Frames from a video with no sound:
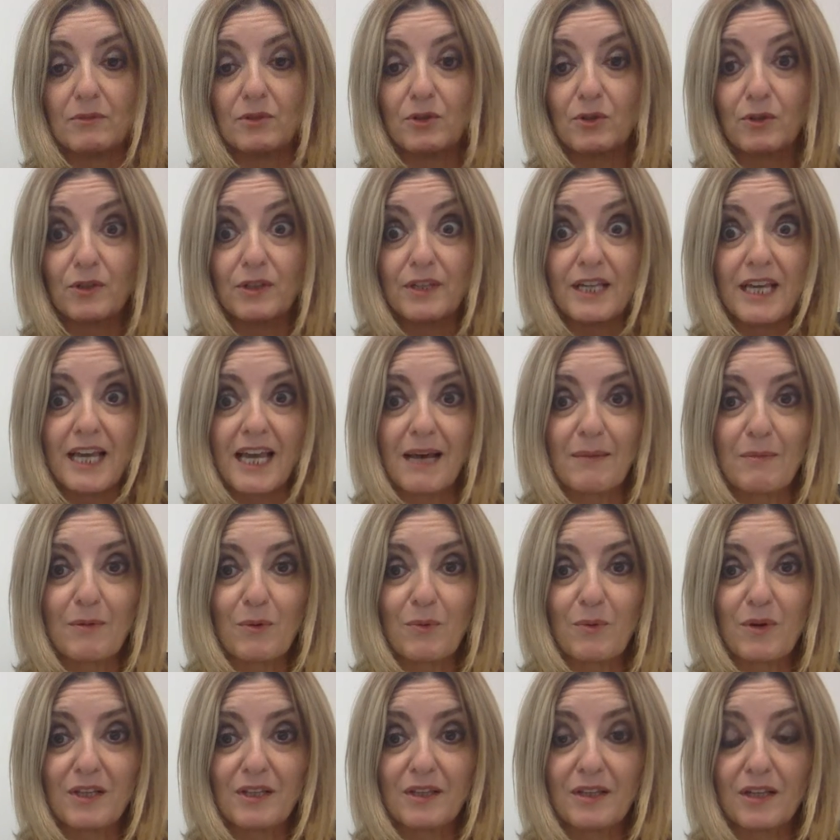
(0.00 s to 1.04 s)
Dorothy Hamill
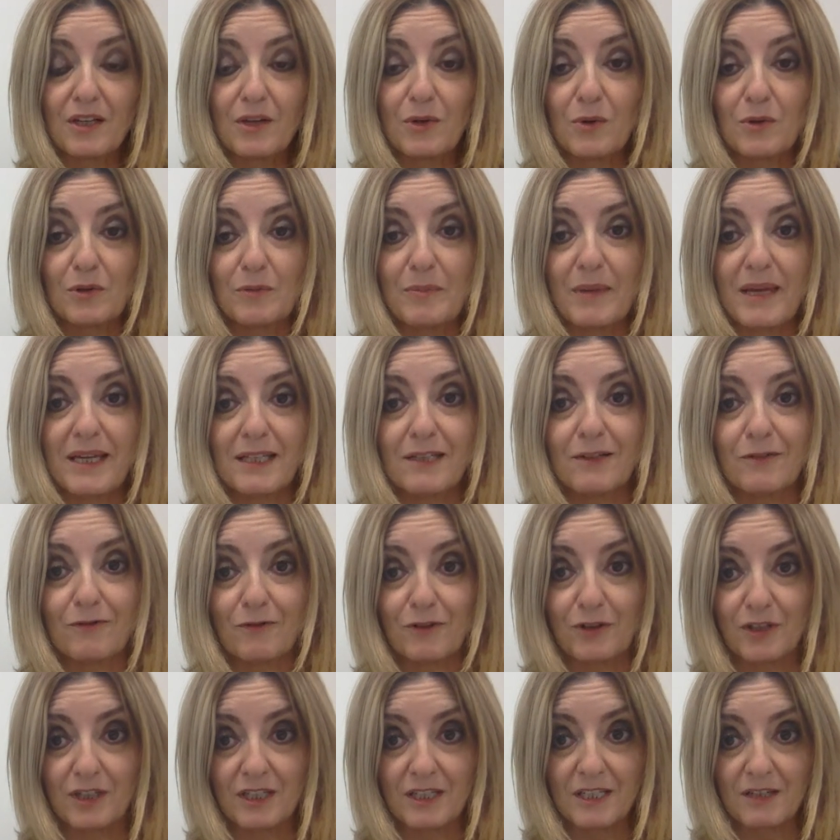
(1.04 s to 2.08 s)
won the gold medal
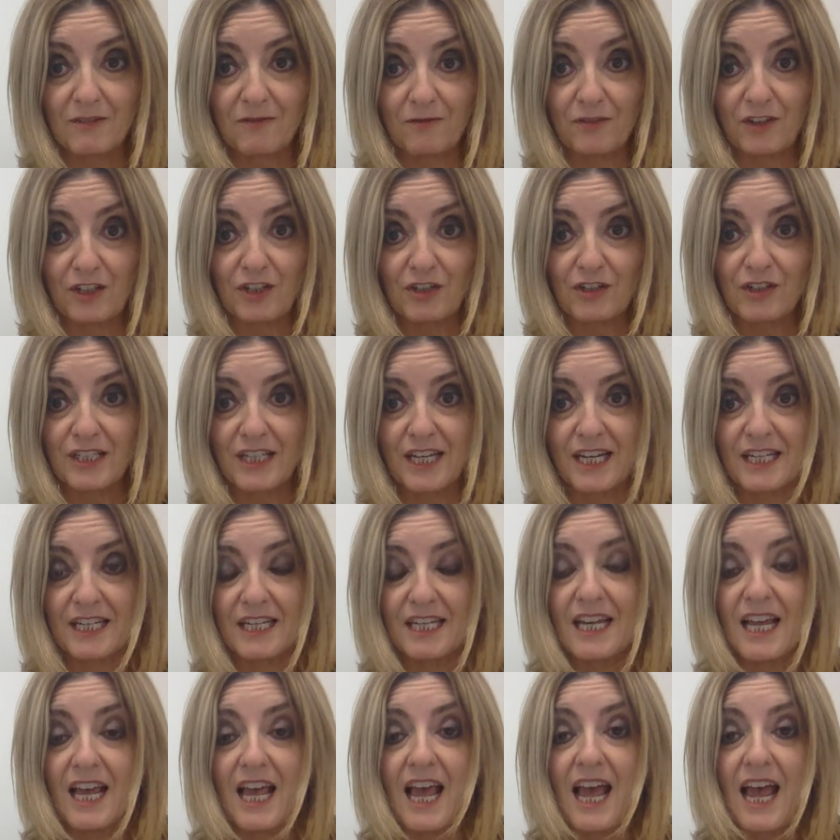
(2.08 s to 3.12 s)
for the figure
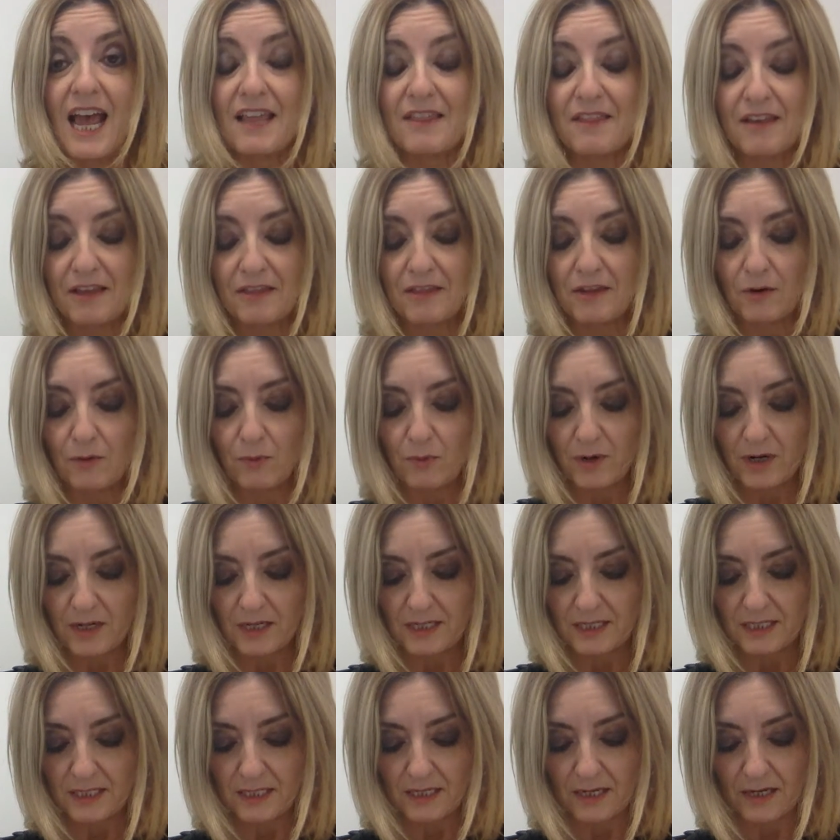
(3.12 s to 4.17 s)
skating, and then there
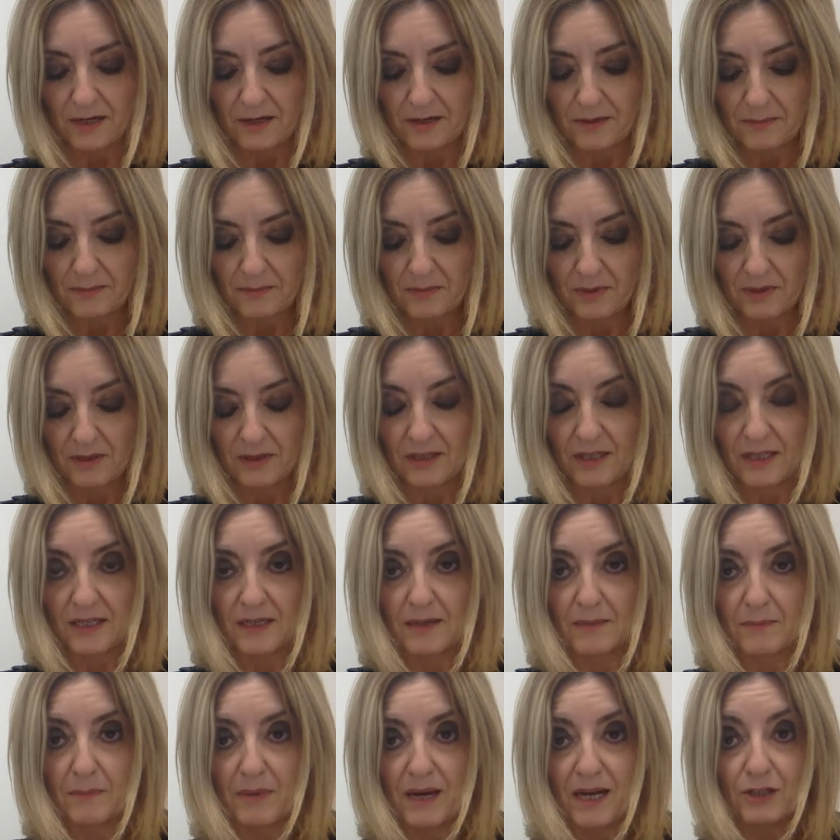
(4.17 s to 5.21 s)
was
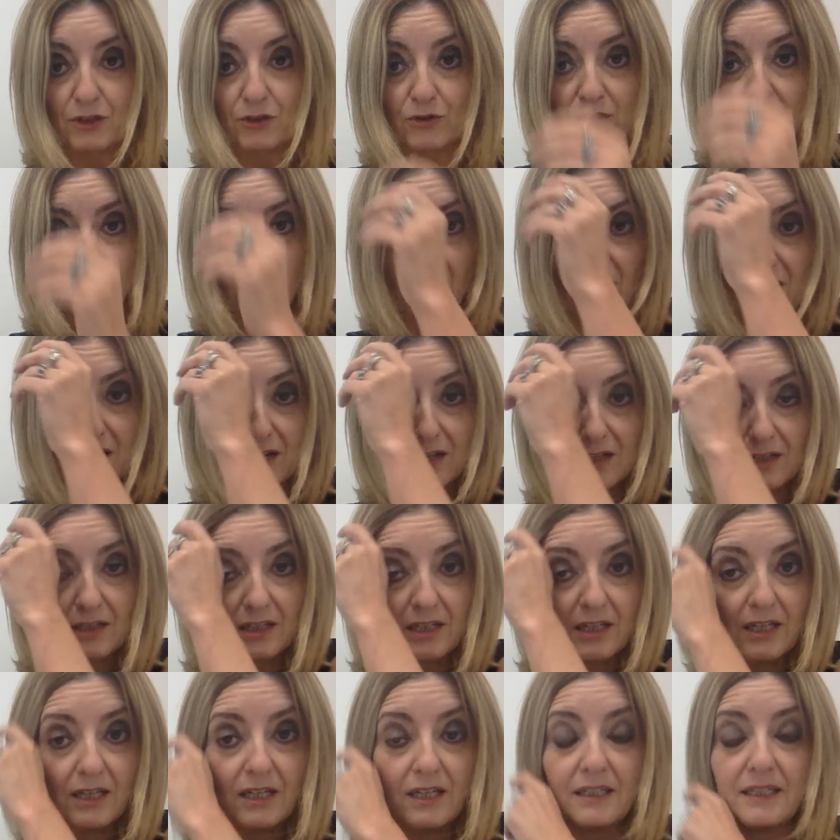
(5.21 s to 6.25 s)
the Montreal
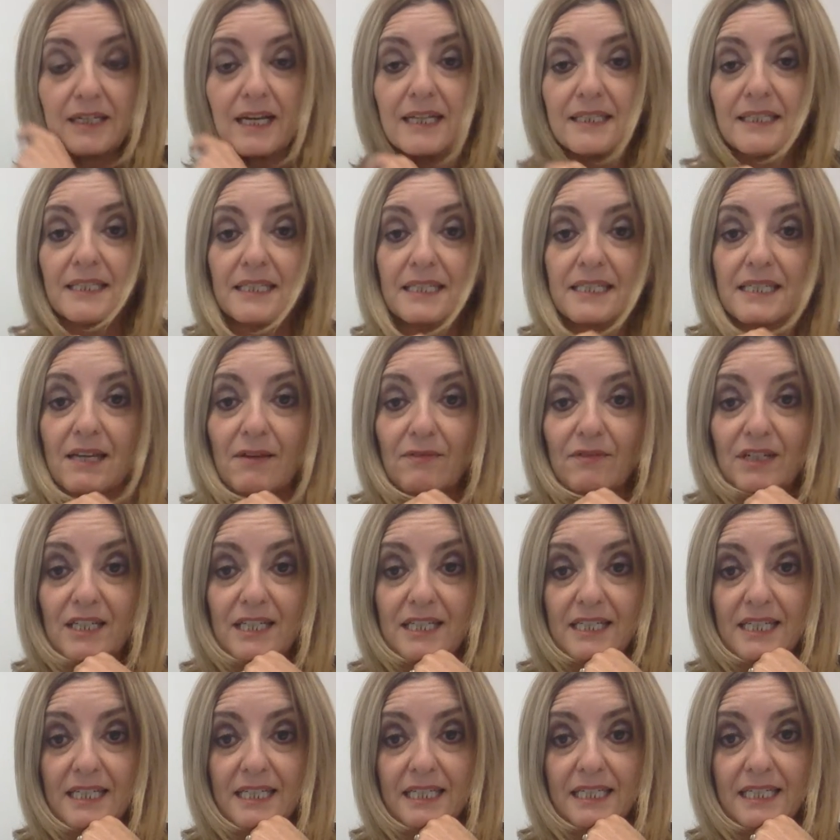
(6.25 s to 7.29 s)

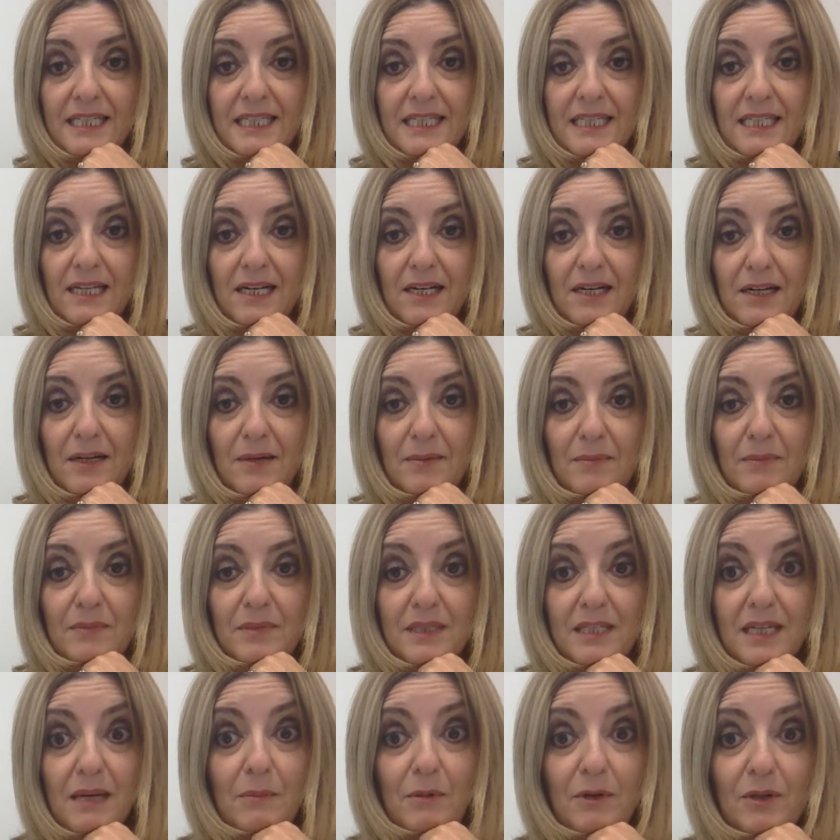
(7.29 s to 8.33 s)
1976
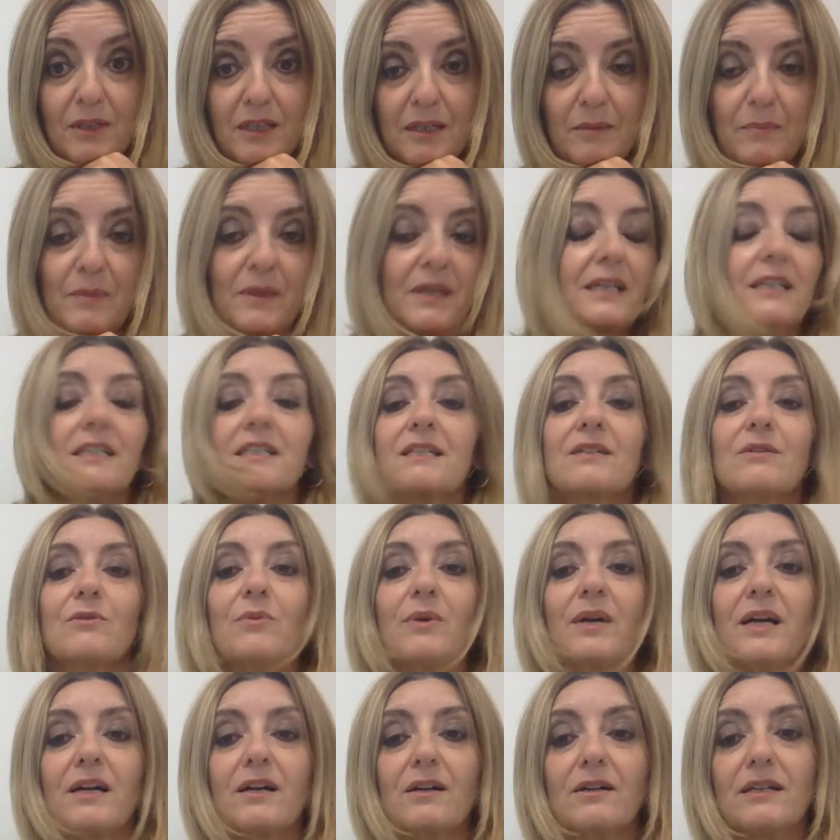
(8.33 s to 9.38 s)
Summer Olympics,
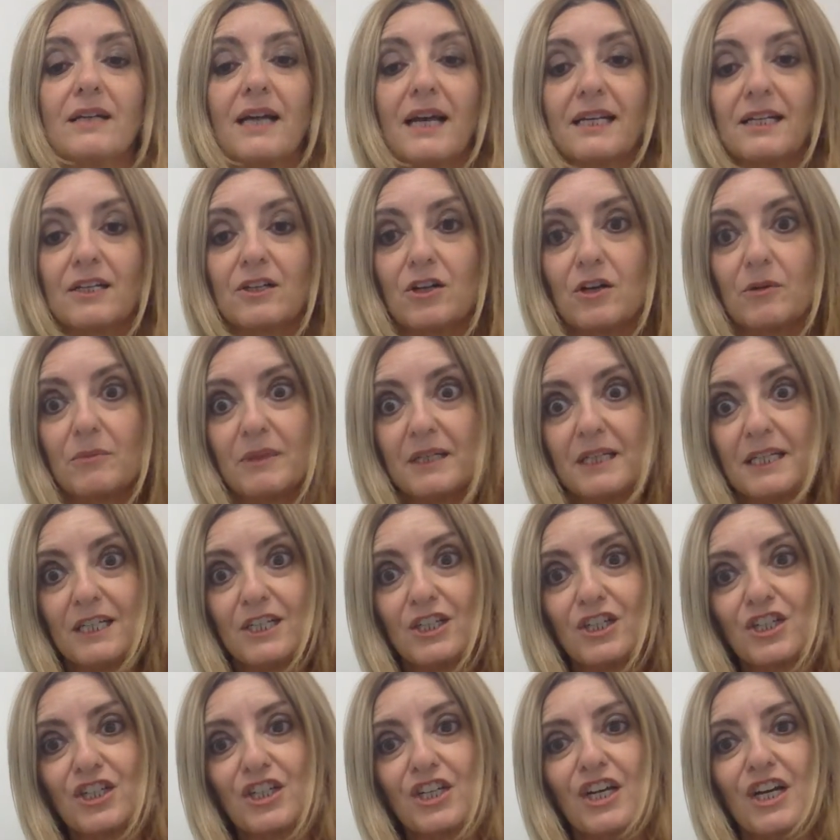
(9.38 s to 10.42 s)
where Nadia
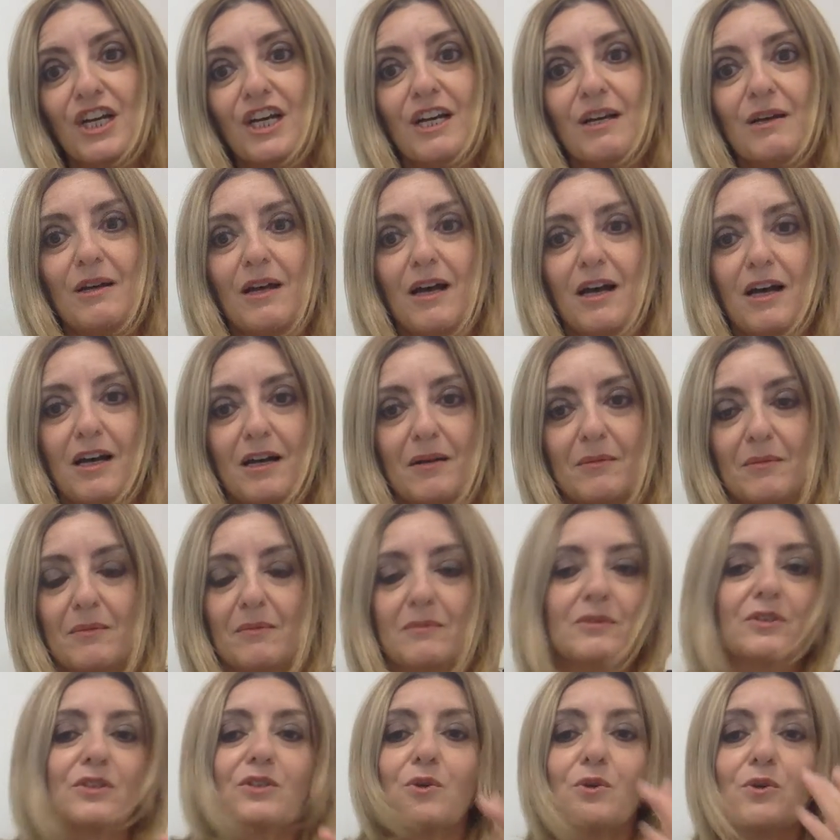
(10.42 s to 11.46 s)
Comaneci
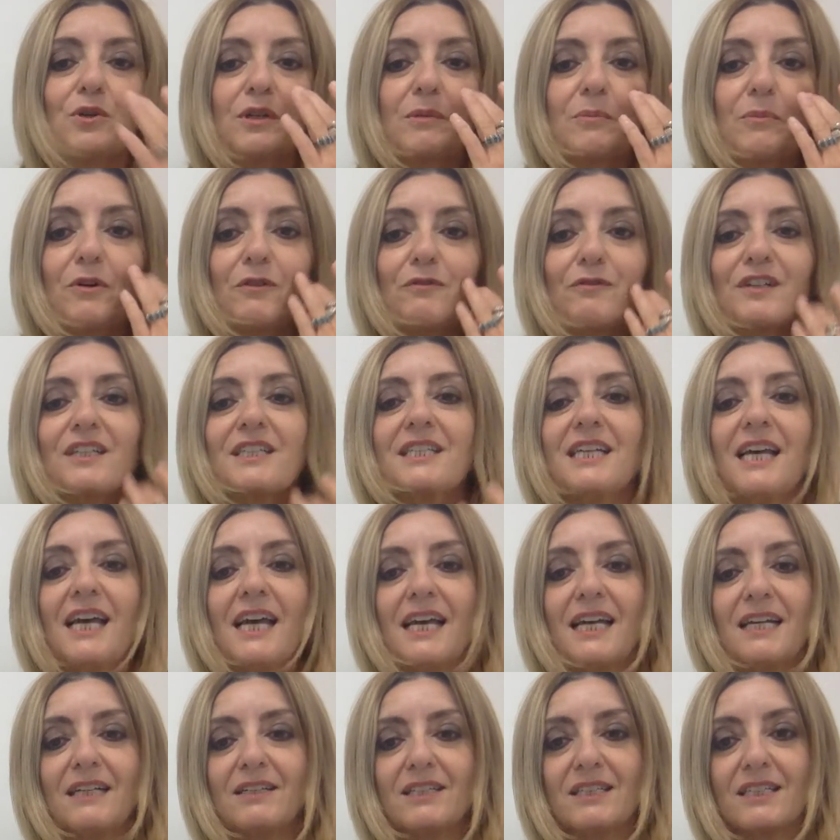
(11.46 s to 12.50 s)
scored a perfect
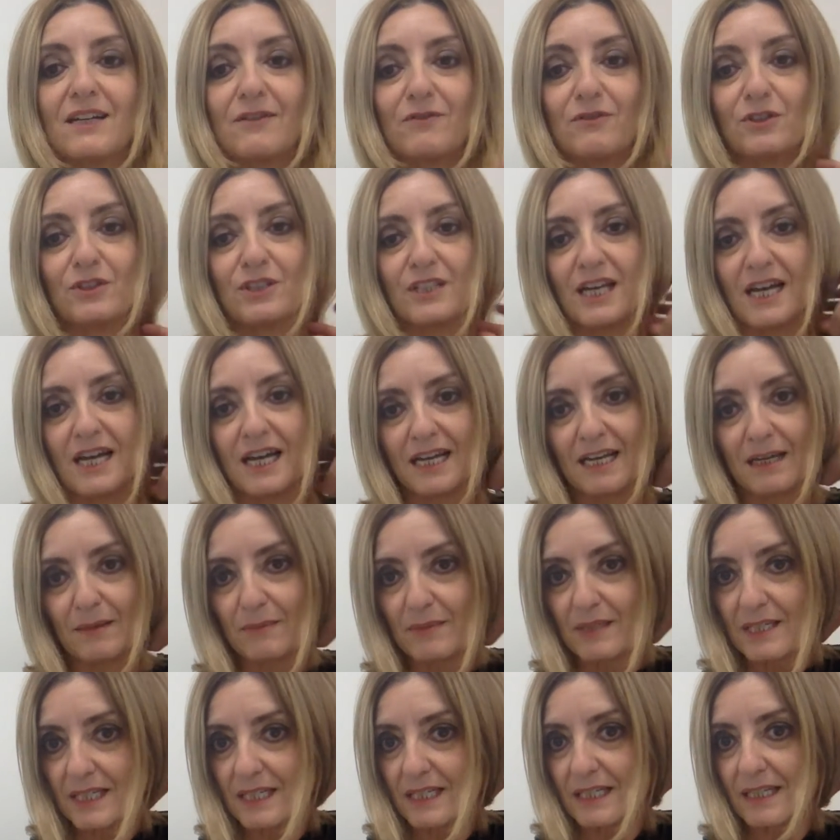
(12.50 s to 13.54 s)
10 several
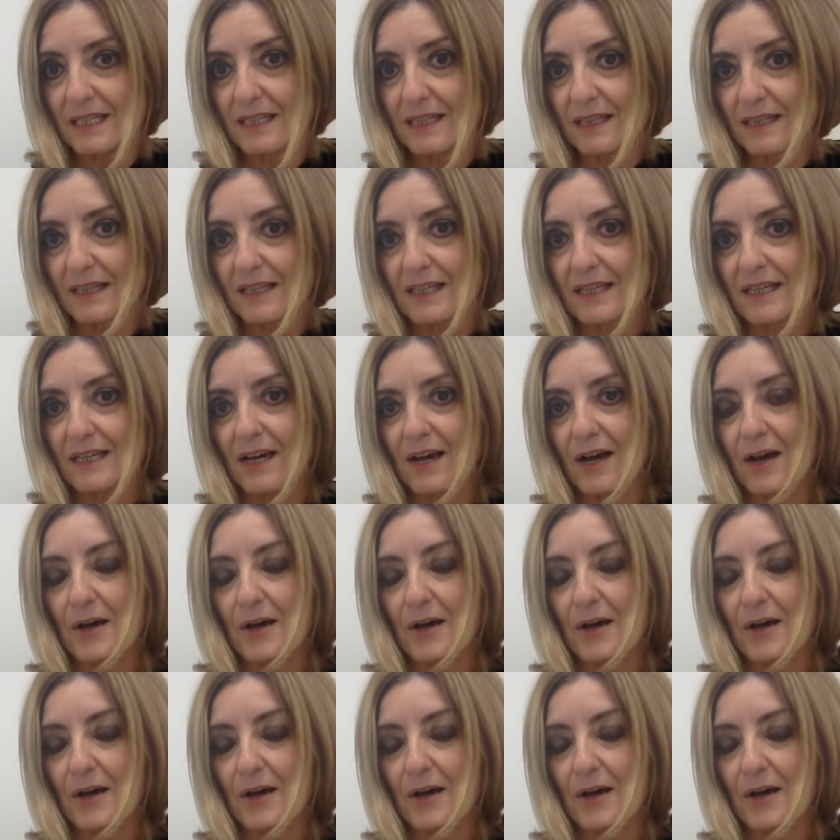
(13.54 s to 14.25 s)
times in the